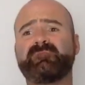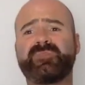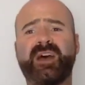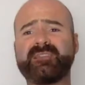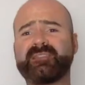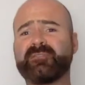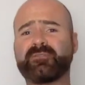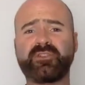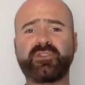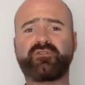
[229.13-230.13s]
that's not
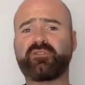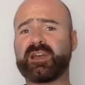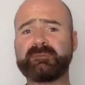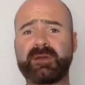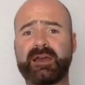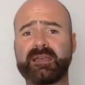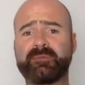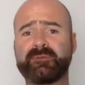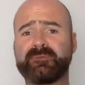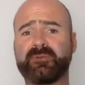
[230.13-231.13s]
going to drive high
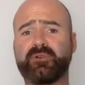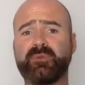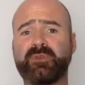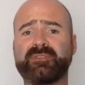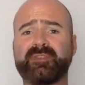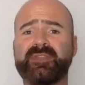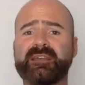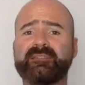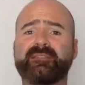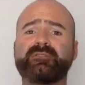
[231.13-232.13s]
performance, and
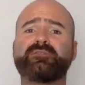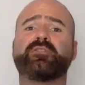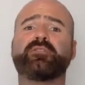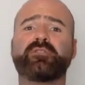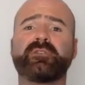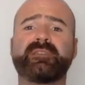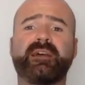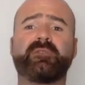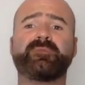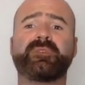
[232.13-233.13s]
that's not going to
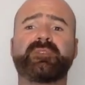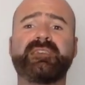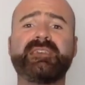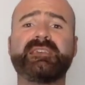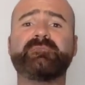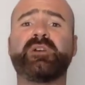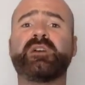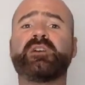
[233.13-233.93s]
help the team